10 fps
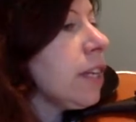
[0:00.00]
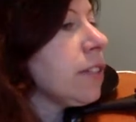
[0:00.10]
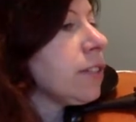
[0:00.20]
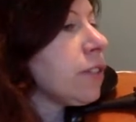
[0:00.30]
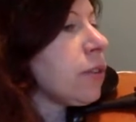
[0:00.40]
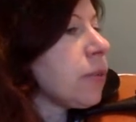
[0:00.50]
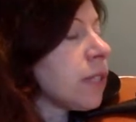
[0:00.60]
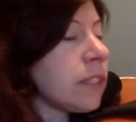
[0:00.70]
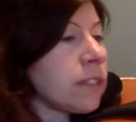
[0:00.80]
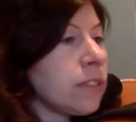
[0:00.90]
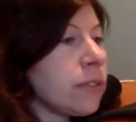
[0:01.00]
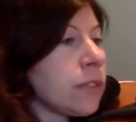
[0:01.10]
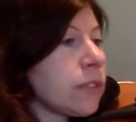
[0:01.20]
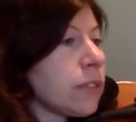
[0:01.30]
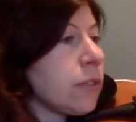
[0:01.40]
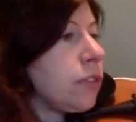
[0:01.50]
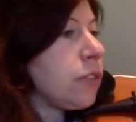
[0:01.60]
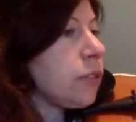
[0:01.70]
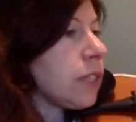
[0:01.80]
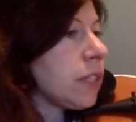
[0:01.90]
So we're going to do a slow
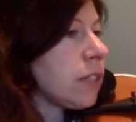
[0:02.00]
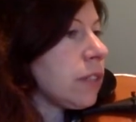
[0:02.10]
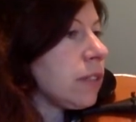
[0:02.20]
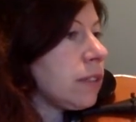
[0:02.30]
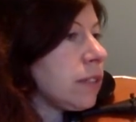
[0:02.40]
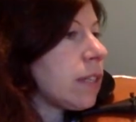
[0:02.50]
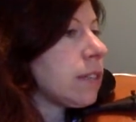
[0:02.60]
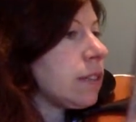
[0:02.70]
2 here. 1,